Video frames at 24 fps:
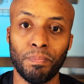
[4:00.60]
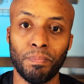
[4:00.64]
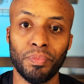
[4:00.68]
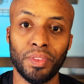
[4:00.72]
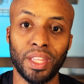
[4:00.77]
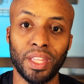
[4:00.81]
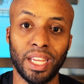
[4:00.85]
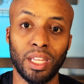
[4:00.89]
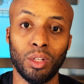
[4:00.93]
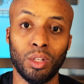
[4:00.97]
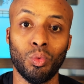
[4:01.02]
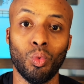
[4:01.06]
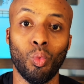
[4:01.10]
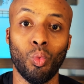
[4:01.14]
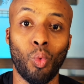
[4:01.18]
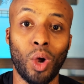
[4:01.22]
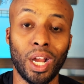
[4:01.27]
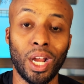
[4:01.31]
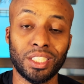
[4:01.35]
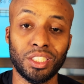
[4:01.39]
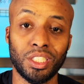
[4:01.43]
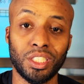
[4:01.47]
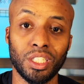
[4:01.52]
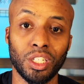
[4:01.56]
than
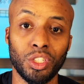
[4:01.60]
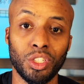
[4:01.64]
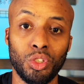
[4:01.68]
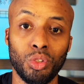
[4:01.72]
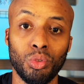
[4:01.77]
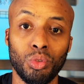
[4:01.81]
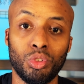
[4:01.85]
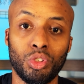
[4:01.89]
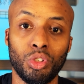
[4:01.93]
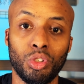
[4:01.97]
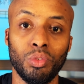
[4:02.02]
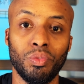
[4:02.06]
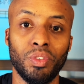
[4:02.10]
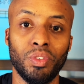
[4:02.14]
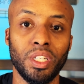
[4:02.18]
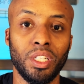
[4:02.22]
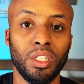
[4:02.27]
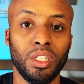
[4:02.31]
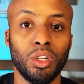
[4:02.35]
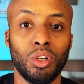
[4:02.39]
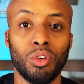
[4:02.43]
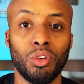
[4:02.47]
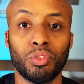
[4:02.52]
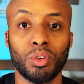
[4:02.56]
watching a YouTube
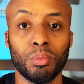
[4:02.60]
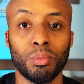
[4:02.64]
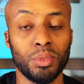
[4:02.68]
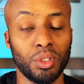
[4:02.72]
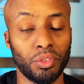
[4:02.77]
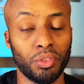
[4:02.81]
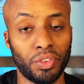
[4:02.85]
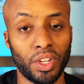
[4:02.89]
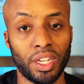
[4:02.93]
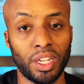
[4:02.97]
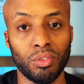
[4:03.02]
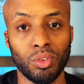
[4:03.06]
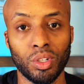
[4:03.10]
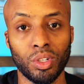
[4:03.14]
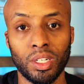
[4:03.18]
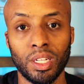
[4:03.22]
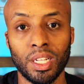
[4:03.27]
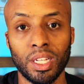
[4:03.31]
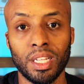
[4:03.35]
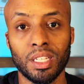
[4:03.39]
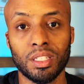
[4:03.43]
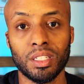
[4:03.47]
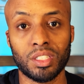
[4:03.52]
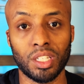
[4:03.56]
video from your favorite
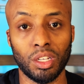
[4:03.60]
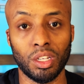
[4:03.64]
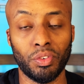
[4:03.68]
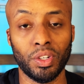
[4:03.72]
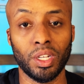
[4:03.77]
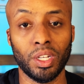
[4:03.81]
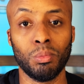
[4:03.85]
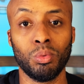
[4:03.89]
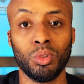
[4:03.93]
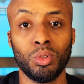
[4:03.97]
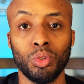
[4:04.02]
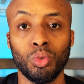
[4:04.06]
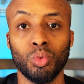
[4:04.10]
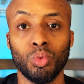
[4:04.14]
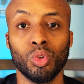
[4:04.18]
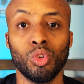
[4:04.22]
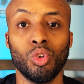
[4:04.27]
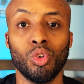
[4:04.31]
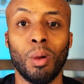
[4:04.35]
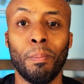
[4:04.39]
self help guru.